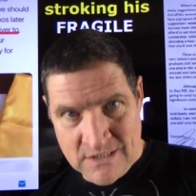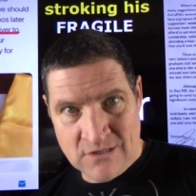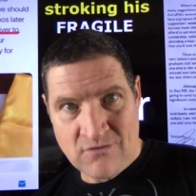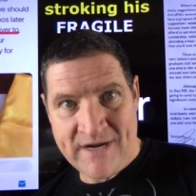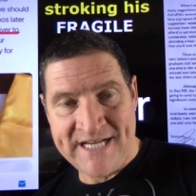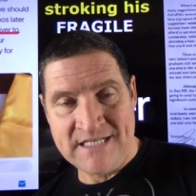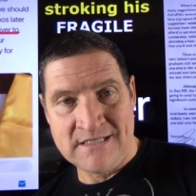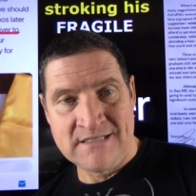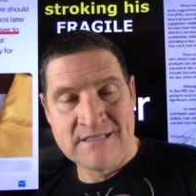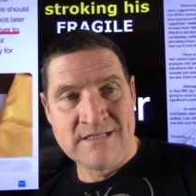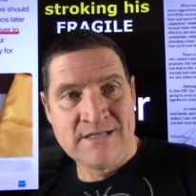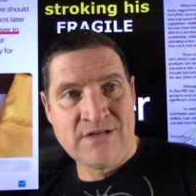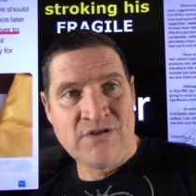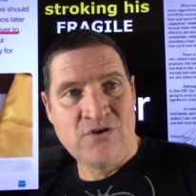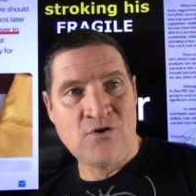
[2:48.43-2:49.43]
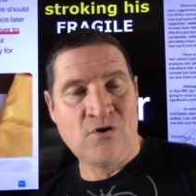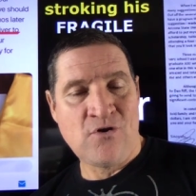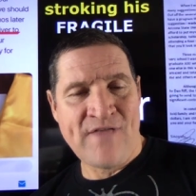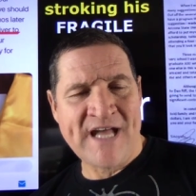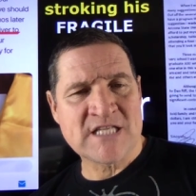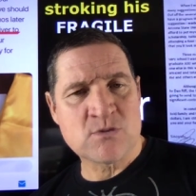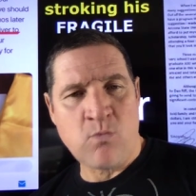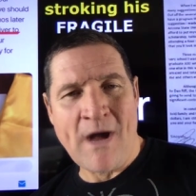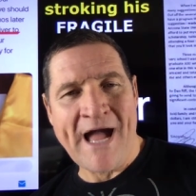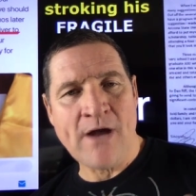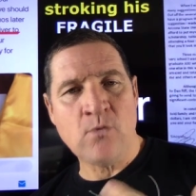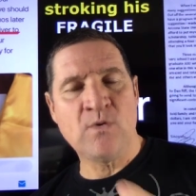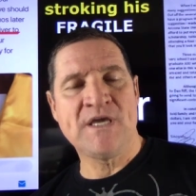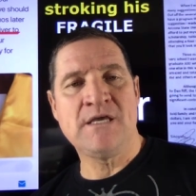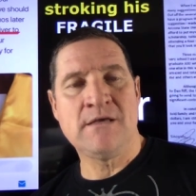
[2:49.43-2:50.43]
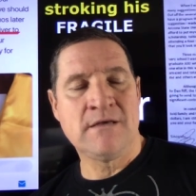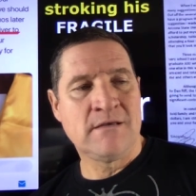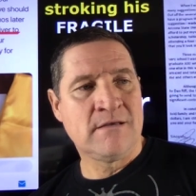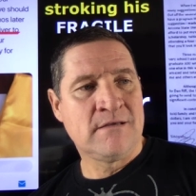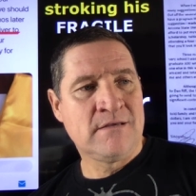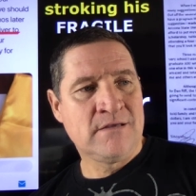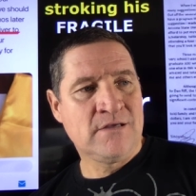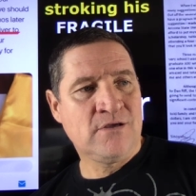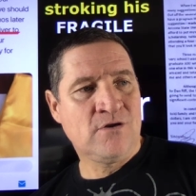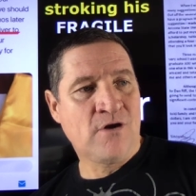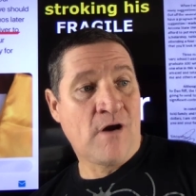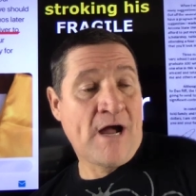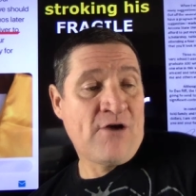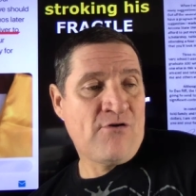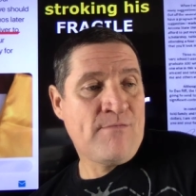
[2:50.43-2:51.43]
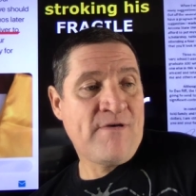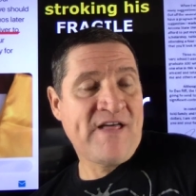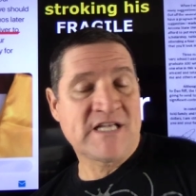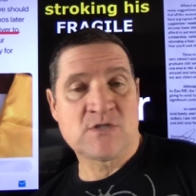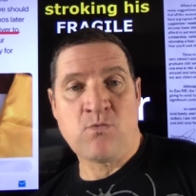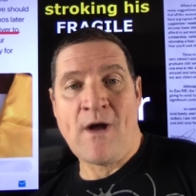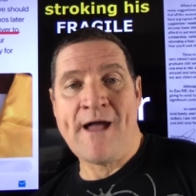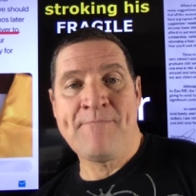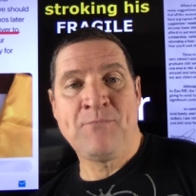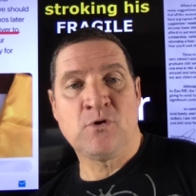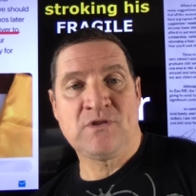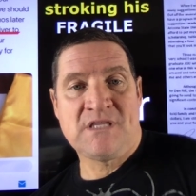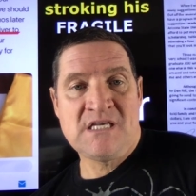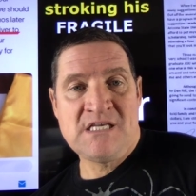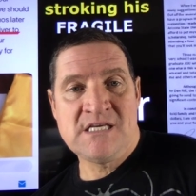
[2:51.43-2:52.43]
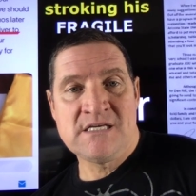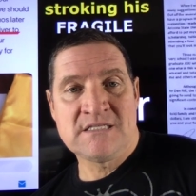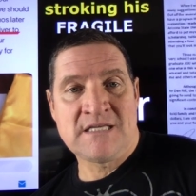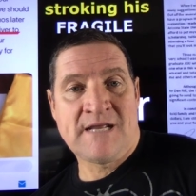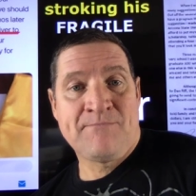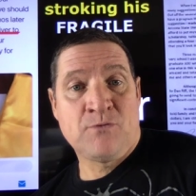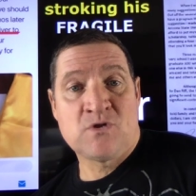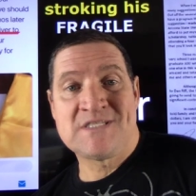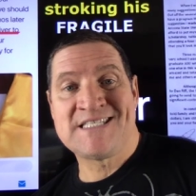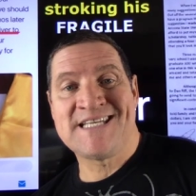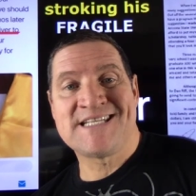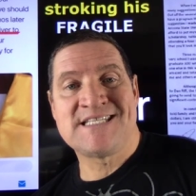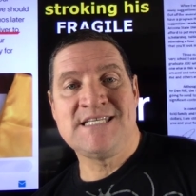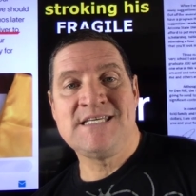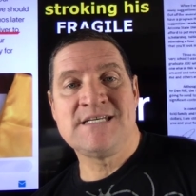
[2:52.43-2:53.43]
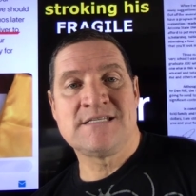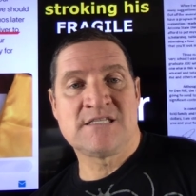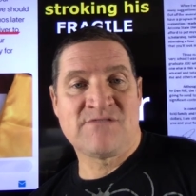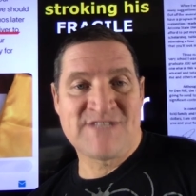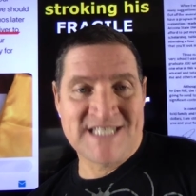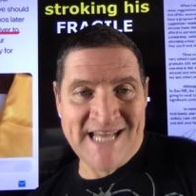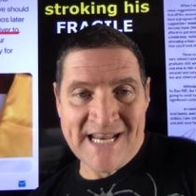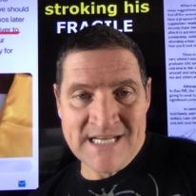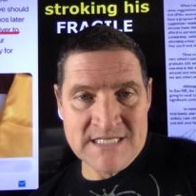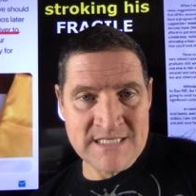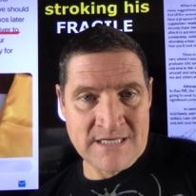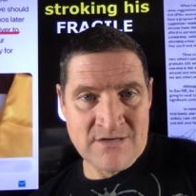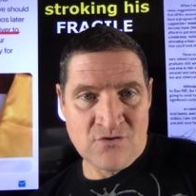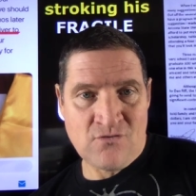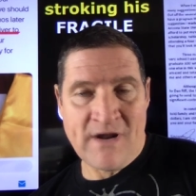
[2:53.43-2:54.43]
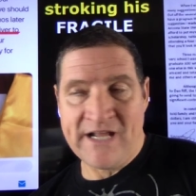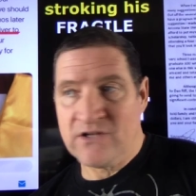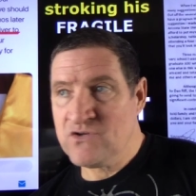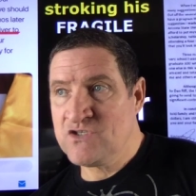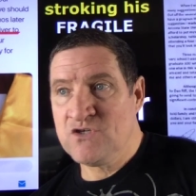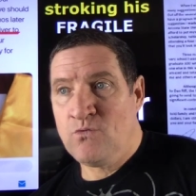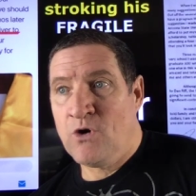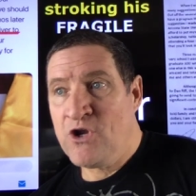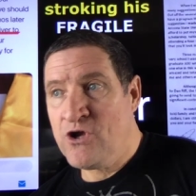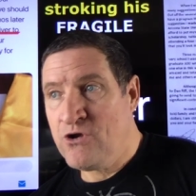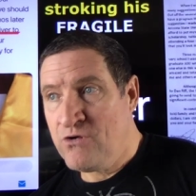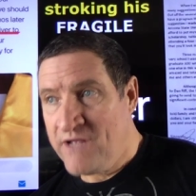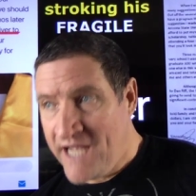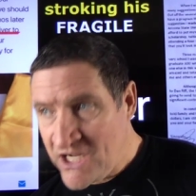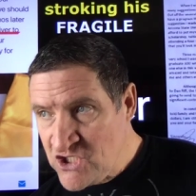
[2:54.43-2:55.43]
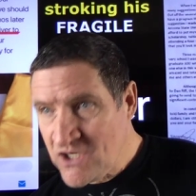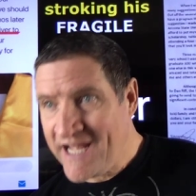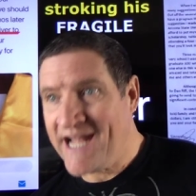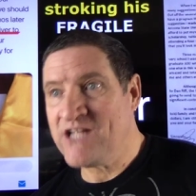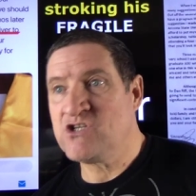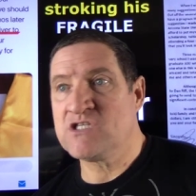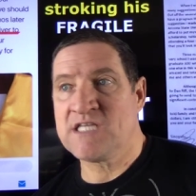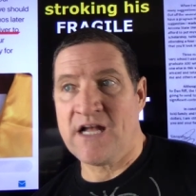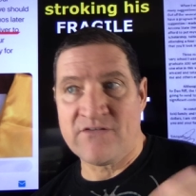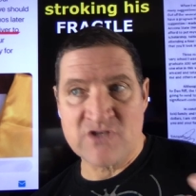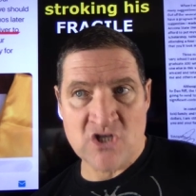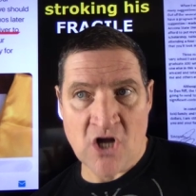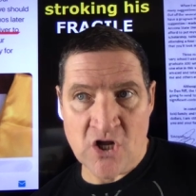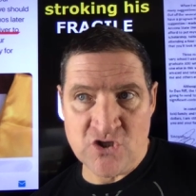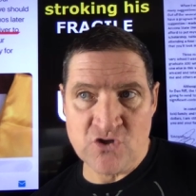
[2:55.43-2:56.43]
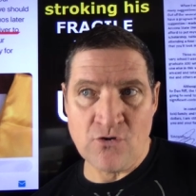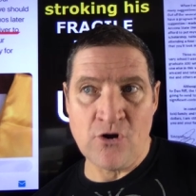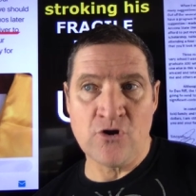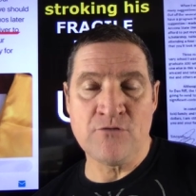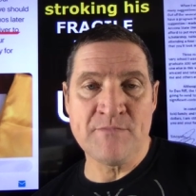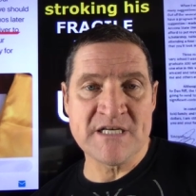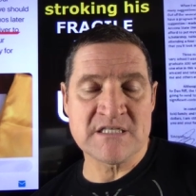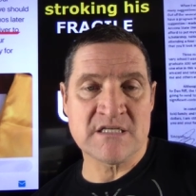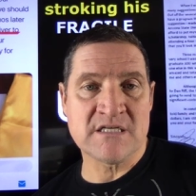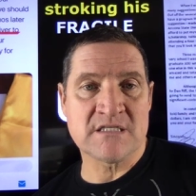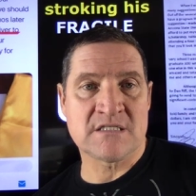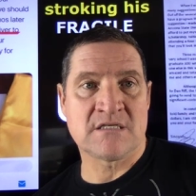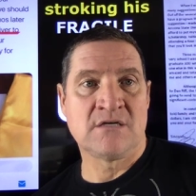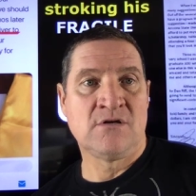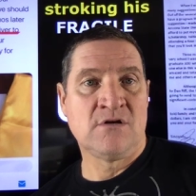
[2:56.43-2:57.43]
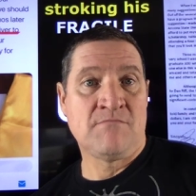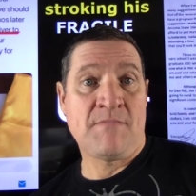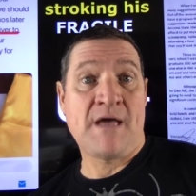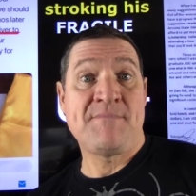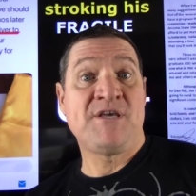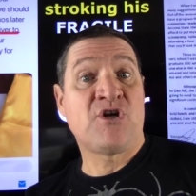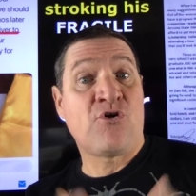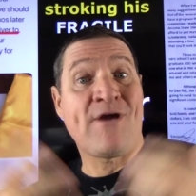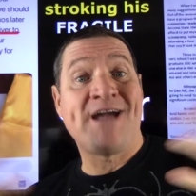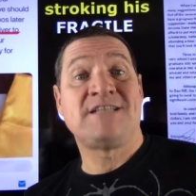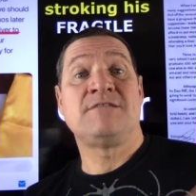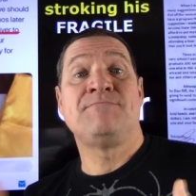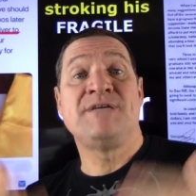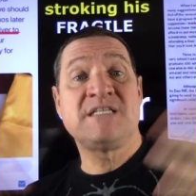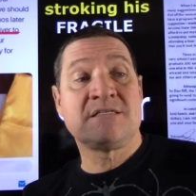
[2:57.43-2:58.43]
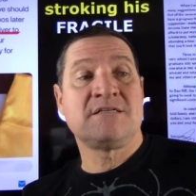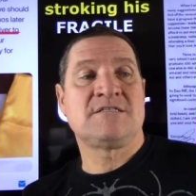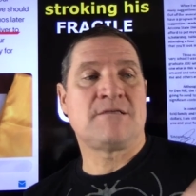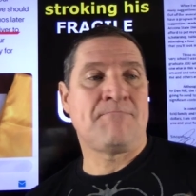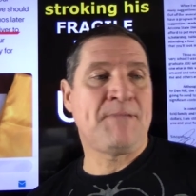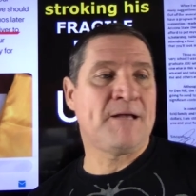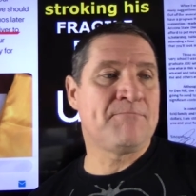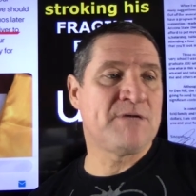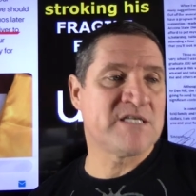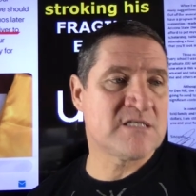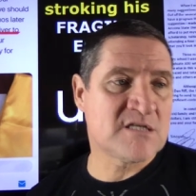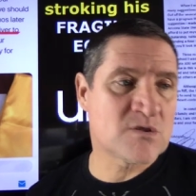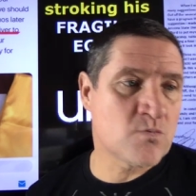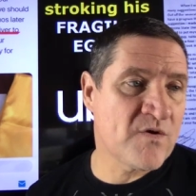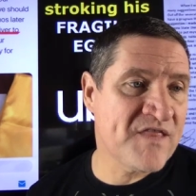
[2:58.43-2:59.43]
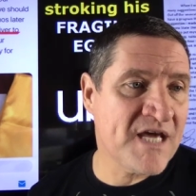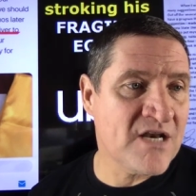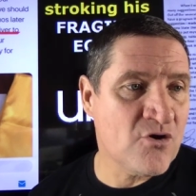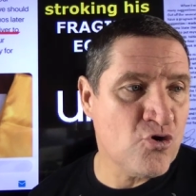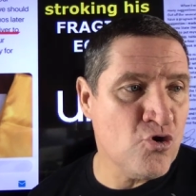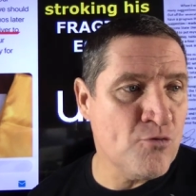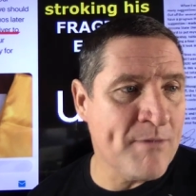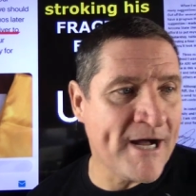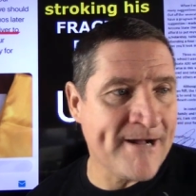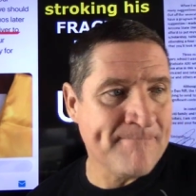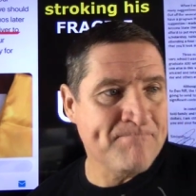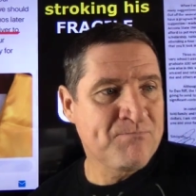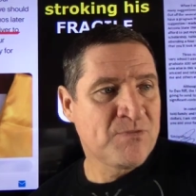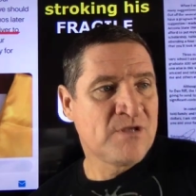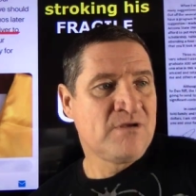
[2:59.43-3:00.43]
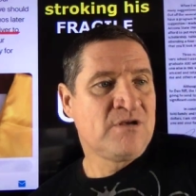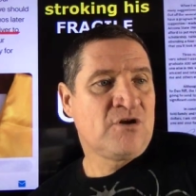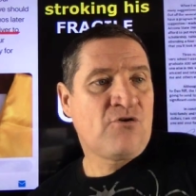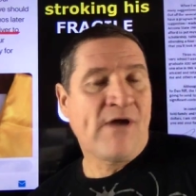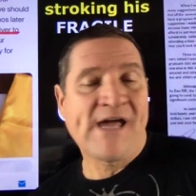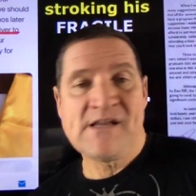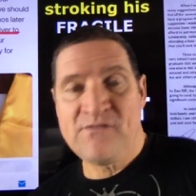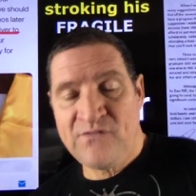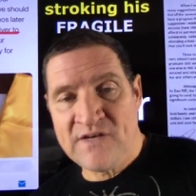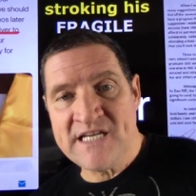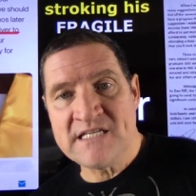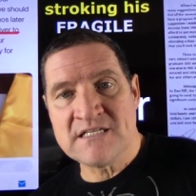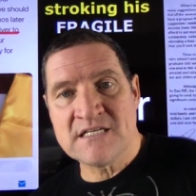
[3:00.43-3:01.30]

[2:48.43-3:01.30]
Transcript: right? You know, that's why we, you know, I remember that's why I put the years, and I put six years of studies in, right? Because you want to educate yourself, start your own business, maybe create a business, a big business within Uber, create a fleet,